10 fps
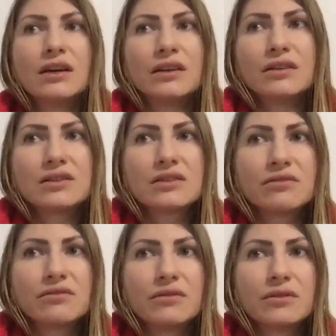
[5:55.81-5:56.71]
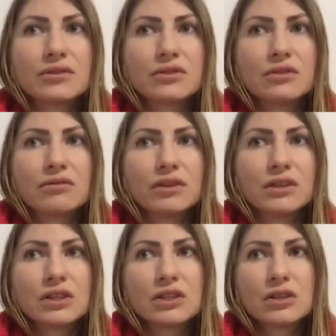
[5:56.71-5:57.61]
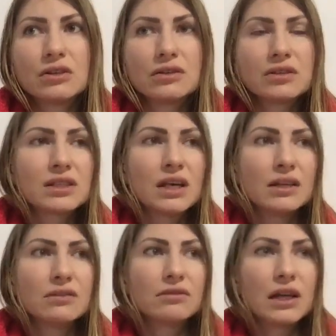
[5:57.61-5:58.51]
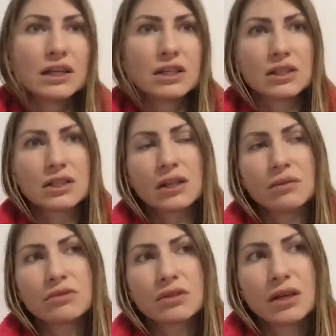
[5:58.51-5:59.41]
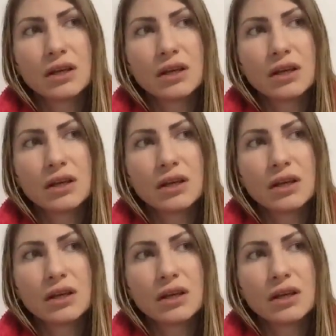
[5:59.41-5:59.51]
this sort of an external side of relationships.